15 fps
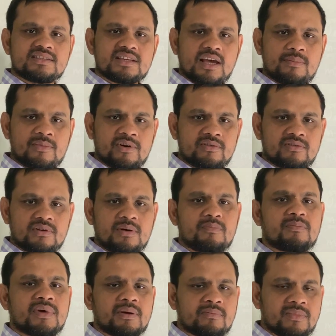amount of
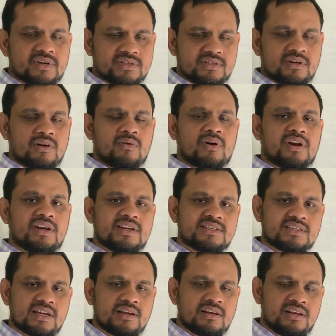members, or less